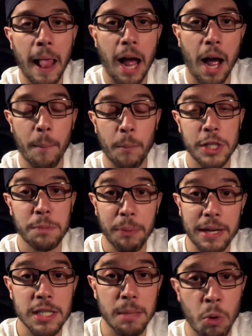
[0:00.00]
um, which
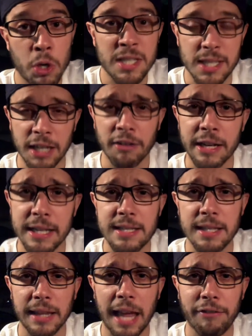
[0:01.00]
brings a more
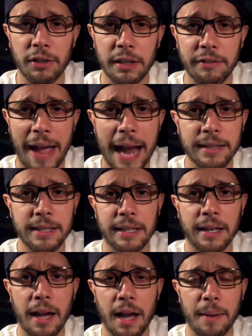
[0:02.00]
serious level of
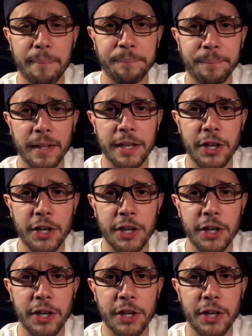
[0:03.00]
acting, um,